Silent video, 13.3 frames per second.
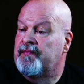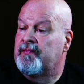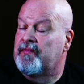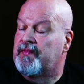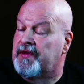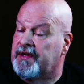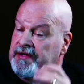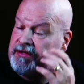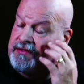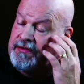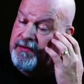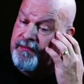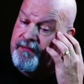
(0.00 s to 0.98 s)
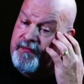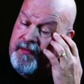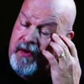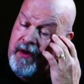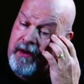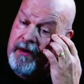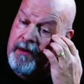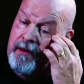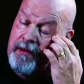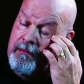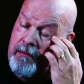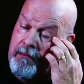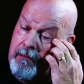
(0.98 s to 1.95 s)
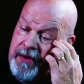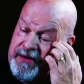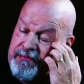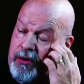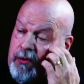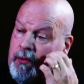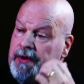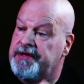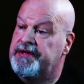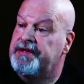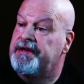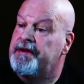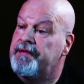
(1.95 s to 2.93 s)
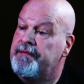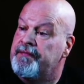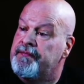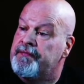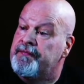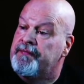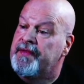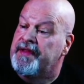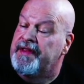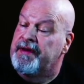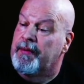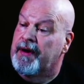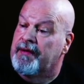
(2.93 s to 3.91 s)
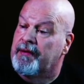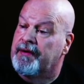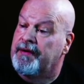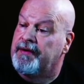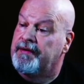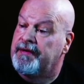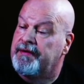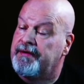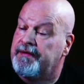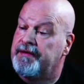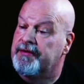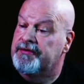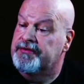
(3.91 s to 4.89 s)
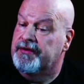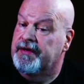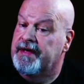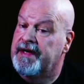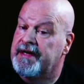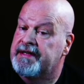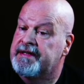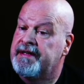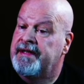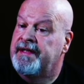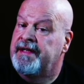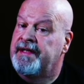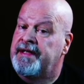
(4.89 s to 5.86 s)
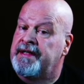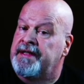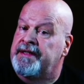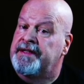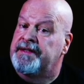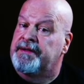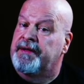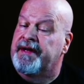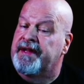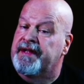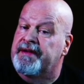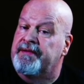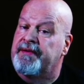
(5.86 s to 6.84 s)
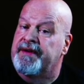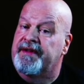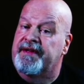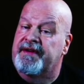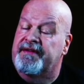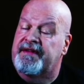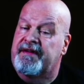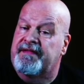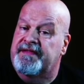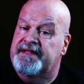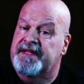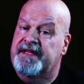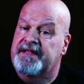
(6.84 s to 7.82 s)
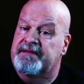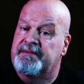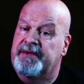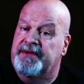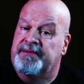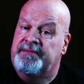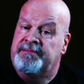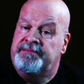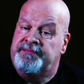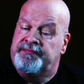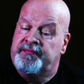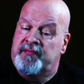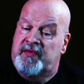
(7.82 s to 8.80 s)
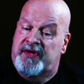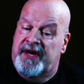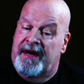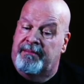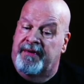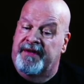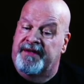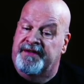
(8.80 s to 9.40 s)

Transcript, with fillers: Things are much more rigid than they were those early days. You know, one of the toughest things about chaplains